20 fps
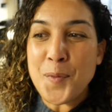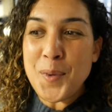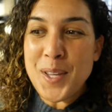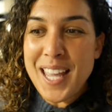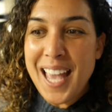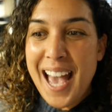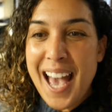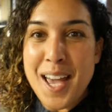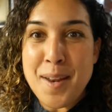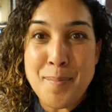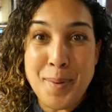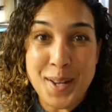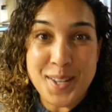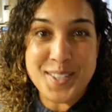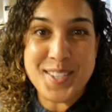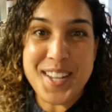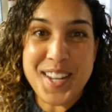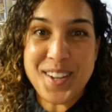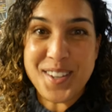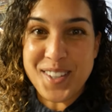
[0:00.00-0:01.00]
We had
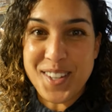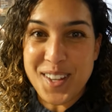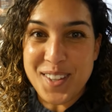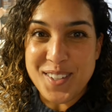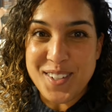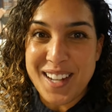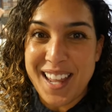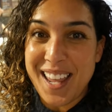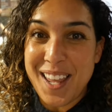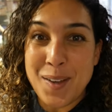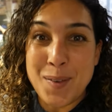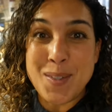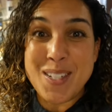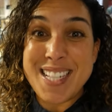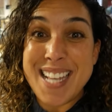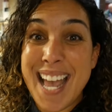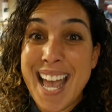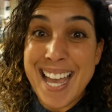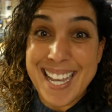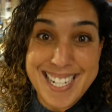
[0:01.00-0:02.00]
pasta here the other day. It
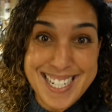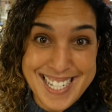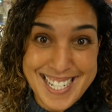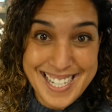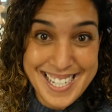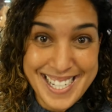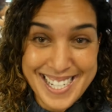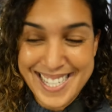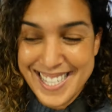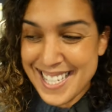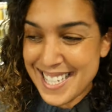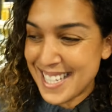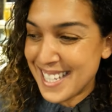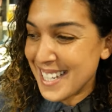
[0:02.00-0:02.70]
was excellent.